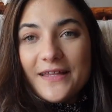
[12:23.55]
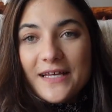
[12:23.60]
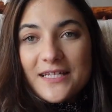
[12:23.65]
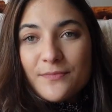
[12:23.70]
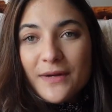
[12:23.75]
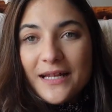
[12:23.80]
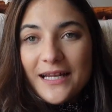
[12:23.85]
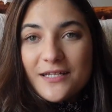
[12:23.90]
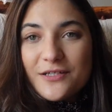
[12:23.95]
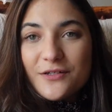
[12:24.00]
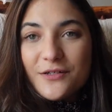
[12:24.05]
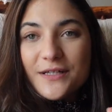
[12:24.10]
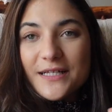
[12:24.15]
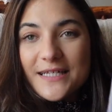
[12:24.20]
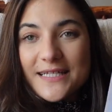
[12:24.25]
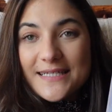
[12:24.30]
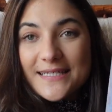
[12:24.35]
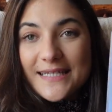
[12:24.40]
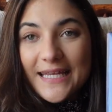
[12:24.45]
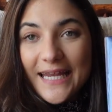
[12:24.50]
There's my little
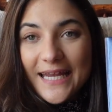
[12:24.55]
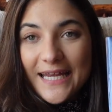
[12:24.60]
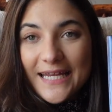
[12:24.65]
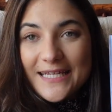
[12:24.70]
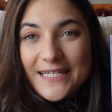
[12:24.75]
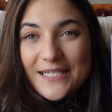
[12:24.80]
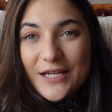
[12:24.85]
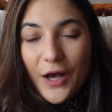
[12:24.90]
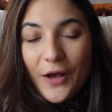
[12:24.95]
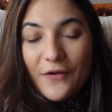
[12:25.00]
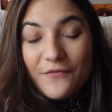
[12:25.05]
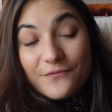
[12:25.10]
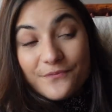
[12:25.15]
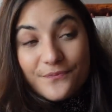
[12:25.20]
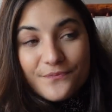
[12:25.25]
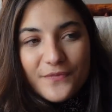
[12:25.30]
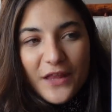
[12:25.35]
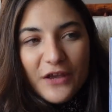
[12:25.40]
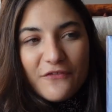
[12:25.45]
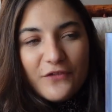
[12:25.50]
seed
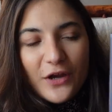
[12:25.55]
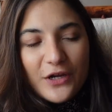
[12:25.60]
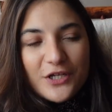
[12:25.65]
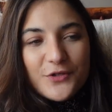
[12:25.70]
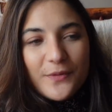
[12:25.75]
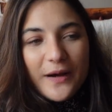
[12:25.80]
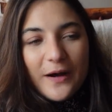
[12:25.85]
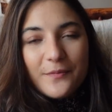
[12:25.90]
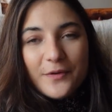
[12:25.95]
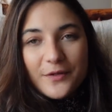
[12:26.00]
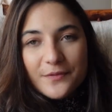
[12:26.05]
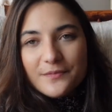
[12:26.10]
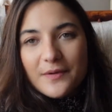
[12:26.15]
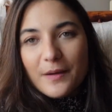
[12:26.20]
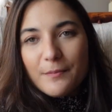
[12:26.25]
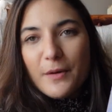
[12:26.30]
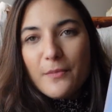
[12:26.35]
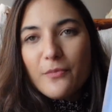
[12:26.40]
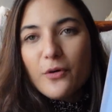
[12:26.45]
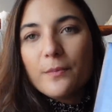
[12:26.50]
photo album. I
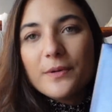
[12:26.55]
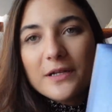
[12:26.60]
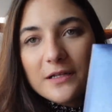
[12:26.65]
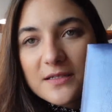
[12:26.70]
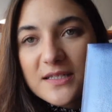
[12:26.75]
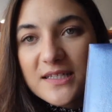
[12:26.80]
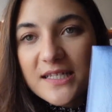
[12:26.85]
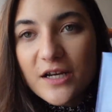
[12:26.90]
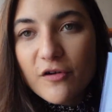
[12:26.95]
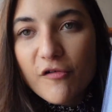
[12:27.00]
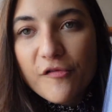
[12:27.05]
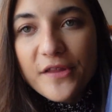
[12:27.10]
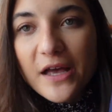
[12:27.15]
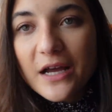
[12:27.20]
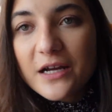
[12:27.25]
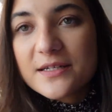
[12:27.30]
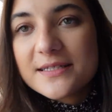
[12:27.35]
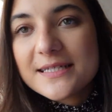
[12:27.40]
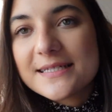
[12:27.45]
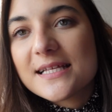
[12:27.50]
might pop a little stick on there
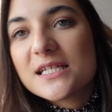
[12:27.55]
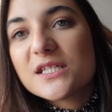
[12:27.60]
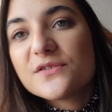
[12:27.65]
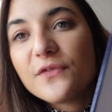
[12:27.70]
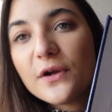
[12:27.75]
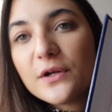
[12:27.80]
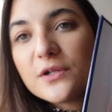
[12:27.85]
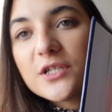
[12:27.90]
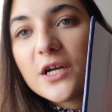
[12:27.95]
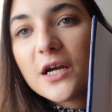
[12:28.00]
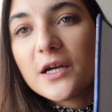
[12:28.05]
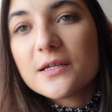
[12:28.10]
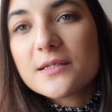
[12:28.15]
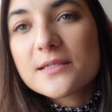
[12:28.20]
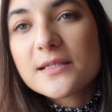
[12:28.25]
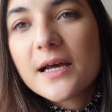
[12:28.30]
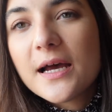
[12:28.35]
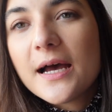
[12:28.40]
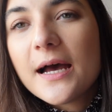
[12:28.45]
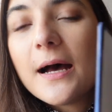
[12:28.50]
because this is
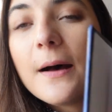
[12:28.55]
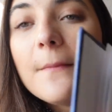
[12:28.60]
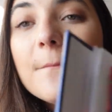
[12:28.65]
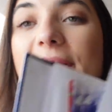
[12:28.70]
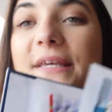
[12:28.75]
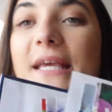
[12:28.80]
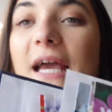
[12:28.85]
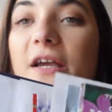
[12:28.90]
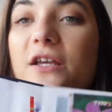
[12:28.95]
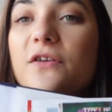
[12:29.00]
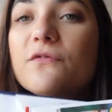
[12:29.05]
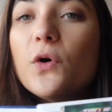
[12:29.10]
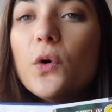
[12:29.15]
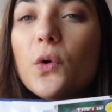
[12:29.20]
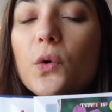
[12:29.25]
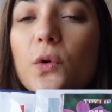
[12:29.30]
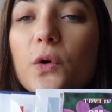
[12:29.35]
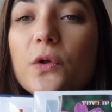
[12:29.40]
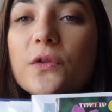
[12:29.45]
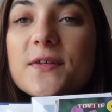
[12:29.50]
photos. But yeah, you've got
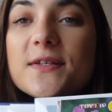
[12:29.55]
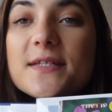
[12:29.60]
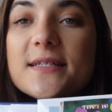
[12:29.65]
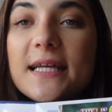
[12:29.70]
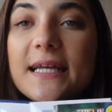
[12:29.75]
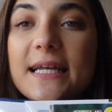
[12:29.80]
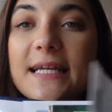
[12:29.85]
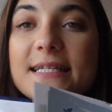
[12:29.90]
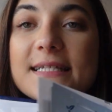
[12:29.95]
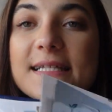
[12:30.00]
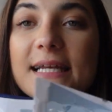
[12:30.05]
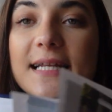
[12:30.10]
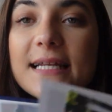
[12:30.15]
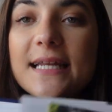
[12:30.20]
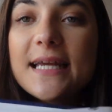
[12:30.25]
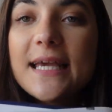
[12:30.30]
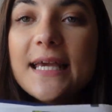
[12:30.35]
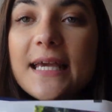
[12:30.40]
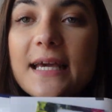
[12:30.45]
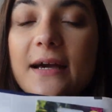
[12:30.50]
all the seeds in
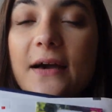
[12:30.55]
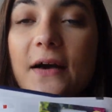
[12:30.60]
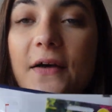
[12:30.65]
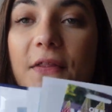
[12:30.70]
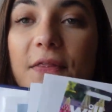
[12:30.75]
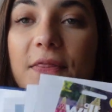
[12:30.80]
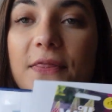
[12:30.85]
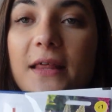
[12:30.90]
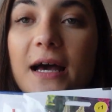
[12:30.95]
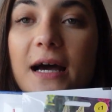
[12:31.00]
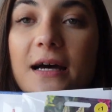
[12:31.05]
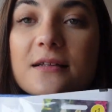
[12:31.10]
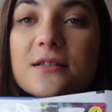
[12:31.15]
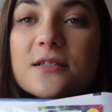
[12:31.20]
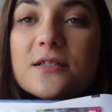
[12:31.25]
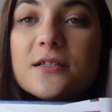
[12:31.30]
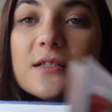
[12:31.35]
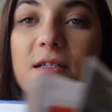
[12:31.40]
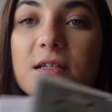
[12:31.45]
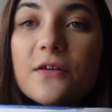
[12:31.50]
here
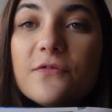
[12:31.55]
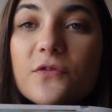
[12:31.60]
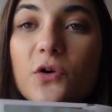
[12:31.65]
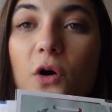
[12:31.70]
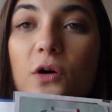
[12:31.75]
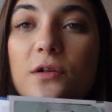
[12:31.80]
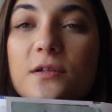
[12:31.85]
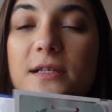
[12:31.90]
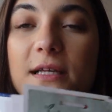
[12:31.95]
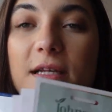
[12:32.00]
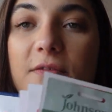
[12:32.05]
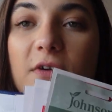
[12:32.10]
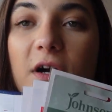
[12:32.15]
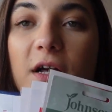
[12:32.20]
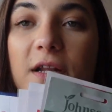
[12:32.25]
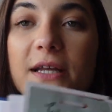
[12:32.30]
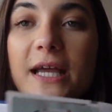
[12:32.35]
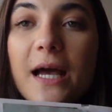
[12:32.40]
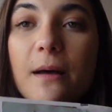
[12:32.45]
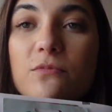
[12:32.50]
that I've got, and I've
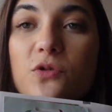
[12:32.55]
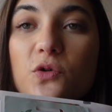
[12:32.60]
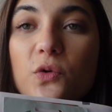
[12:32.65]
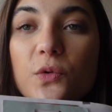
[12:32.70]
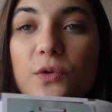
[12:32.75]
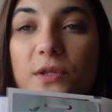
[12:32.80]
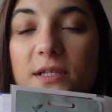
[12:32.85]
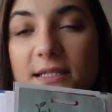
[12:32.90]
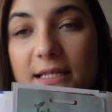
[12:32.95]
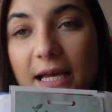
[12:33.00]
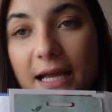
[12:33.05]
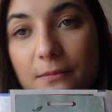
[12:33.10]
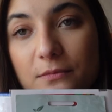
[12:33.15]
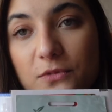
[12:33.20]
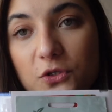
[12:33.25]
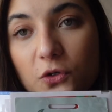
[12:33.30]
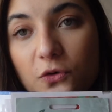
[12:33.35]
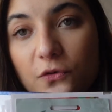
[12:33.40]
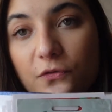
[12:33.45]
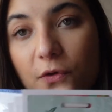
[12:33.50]
kind of kept all the same
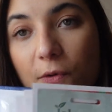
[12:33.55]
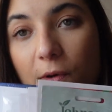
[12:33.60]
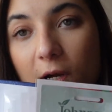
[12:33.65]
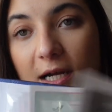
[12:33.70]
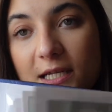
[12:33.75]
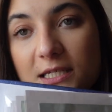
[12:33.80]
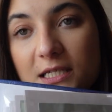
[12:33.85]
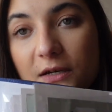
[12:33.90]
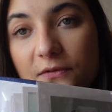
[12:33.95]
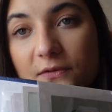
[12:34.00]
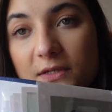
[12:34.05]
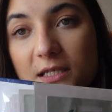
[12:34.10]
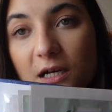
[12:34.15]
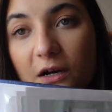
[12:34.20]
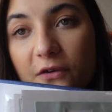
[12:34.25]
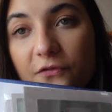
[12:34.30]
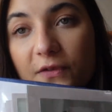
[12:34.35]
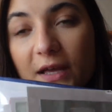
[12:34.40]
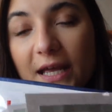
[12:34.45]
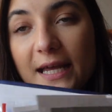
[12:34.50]
sort of variety of
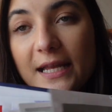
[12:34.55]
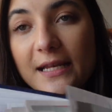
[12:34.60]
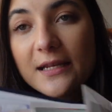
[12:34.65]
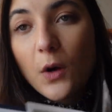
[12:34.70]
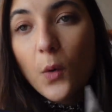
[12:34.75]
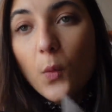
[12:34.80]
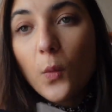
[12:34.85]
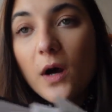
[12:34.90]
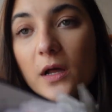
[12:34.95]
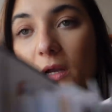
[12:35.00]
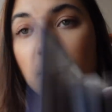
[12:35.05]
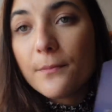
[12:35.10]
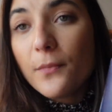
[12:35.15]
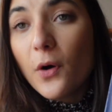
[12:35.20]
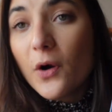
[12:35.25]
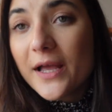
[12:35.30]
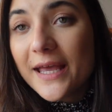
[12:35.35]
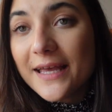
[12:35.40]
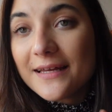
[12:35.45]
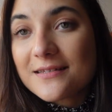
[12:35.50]
stuff in one
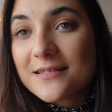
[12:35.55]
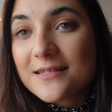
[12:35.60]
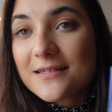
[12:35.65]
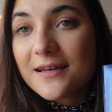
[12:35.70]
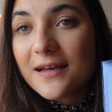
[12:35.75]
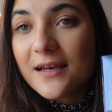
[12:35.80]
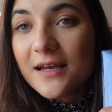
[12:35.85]
pocket.